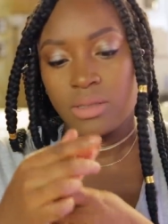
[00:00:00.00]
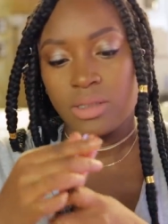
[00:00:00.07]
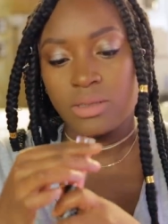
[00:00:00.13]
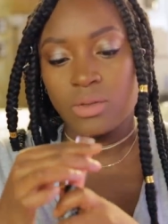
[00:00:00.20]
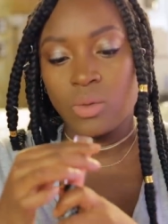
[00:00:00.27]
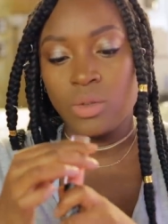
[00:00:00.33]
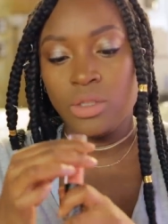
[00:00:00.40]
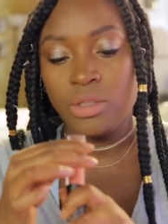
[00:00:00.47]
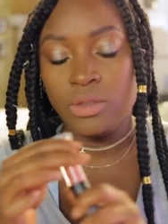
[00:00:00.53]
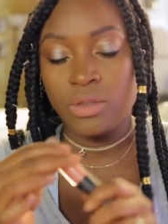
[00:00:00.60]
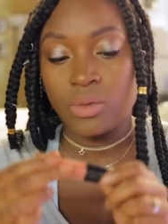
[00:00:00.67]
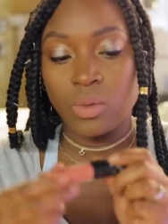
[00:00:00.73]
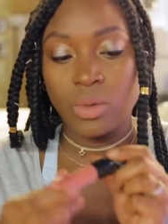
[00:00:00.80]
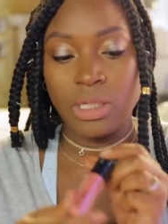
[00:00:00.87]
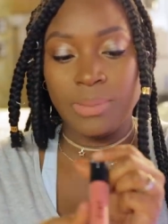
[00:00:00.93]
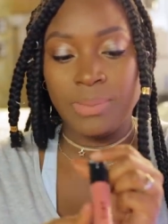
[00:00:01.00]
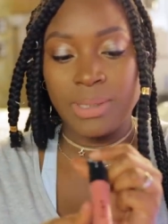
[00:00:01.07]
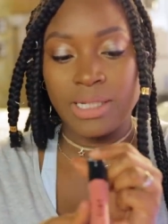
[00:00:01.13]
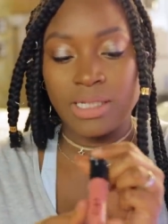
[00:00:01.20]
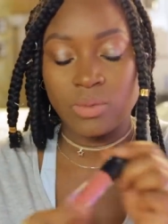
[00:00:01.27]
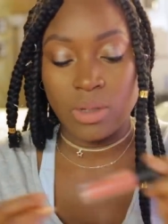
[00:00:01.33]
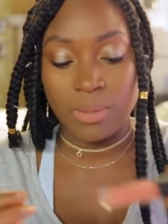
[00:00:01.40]
It's called unicorn
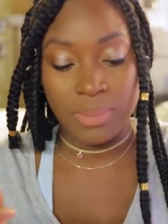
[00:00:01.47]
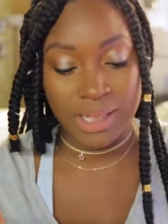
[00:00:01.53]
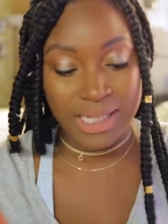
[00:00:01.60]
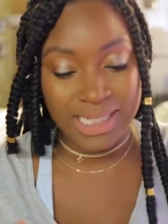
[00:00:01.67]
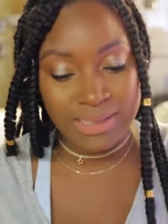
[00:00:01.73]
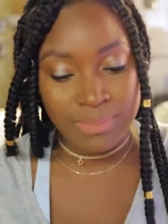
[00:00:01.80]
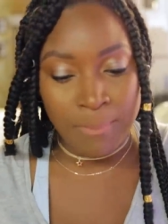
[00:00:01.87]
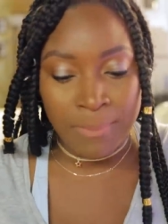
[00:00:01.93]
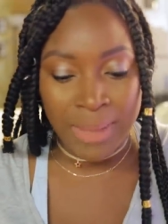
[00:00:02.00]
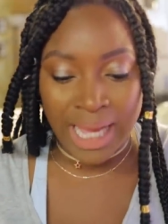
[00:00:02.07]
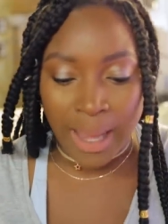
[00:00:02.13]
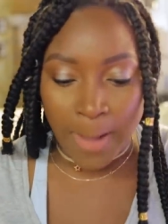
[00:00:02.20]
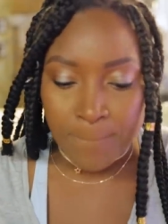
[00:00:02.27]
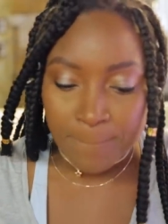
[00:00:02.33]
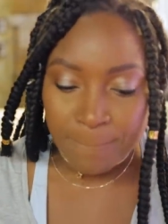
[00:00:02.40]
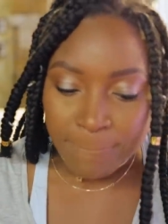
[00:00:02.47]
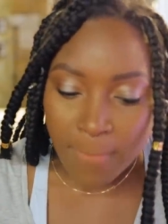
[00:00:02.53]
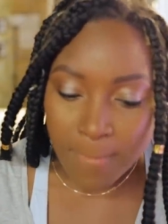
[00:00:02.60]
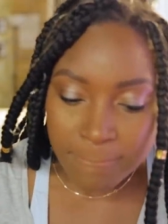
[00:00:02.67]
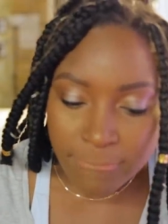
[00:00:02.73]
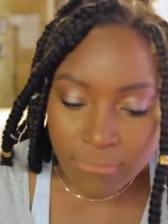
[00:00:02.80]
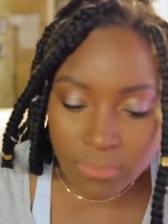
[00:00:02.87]
lippy, this one. But these matte,
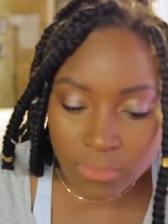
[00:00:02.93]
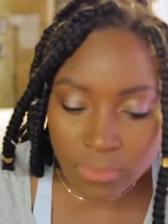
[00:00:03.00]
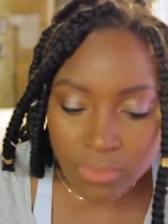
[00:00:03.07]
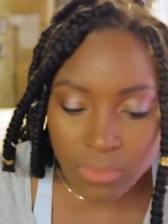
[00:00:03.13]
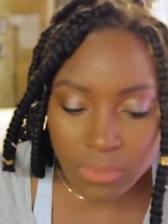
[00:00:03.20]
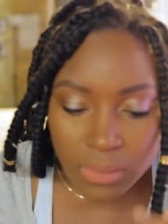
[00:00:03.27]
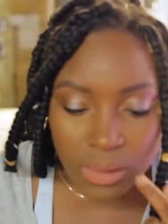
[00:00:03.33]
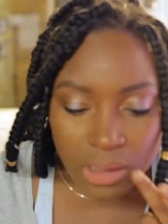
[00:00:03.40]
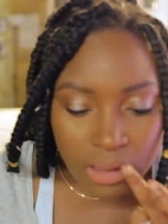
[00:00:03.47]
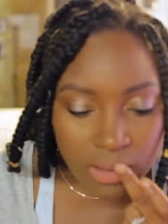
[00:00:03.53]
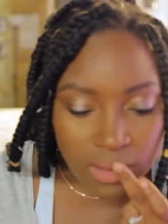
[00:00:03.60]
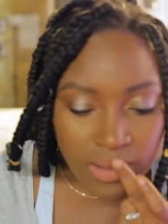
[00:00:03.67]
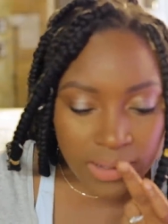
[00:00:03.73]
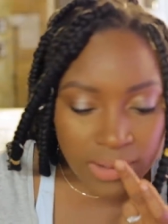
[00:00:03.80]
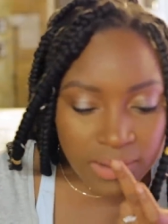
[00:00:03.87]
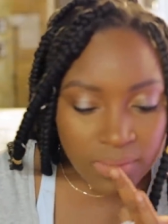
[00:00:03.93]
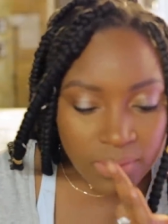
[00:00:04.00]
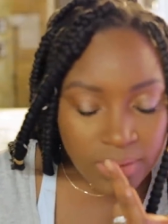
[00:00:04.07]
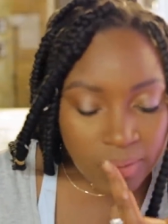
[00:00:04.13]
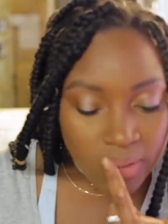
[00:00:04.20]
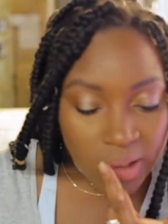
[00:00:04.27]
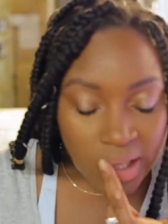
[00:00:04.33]
I don't know
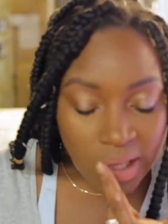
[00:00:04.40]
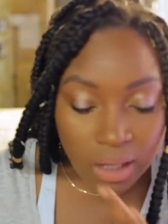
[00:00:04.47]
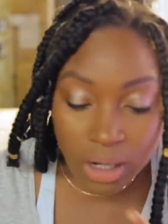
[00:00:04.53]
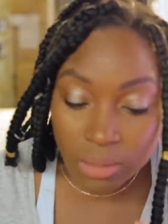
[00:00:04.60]
what you call it. I